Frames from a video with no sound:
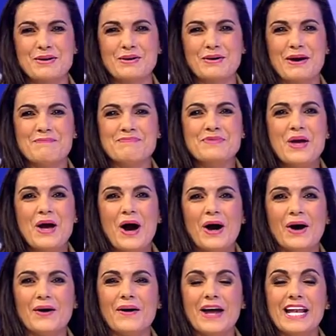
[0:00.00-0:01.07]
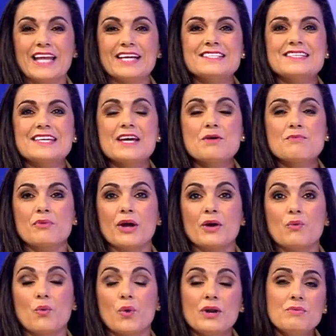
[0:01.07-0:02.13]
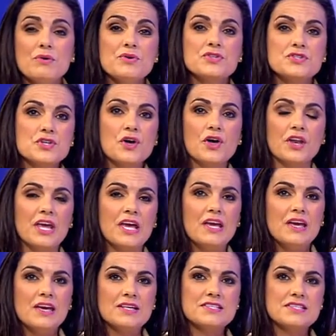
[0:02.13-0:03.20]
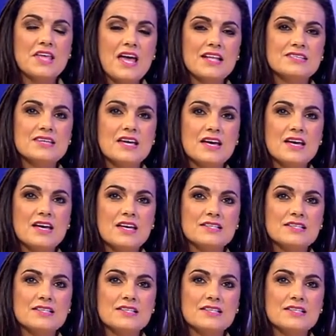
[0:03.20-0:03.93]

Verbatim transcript: the program. Thank you. All right, let's take a break. When we return, it's that. Uh